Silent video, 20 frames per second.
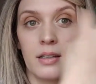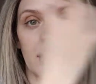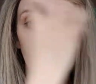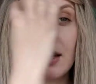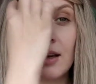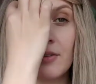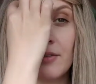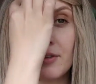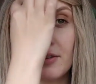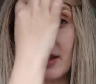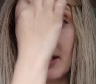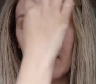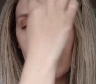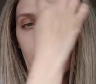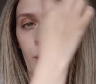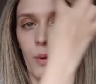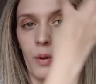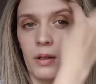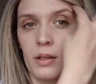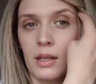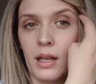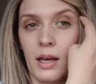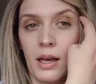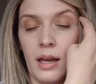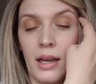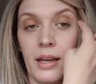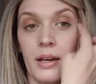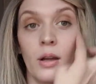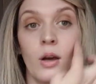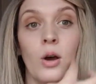to cover that whole
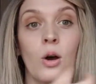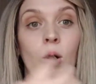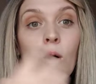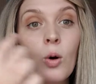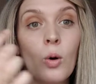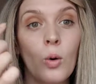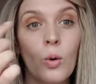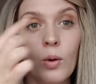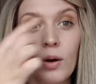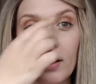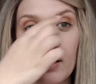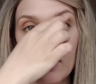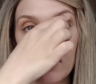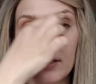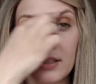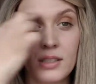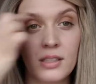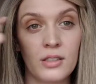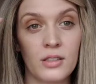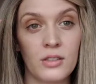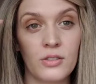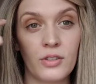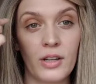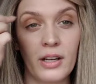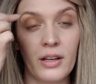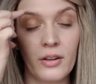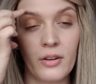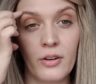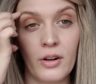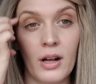line or just
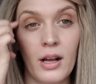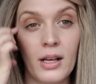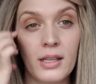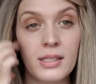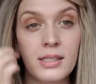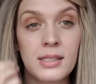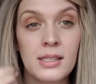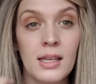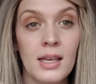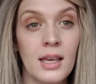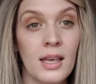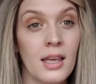straight across.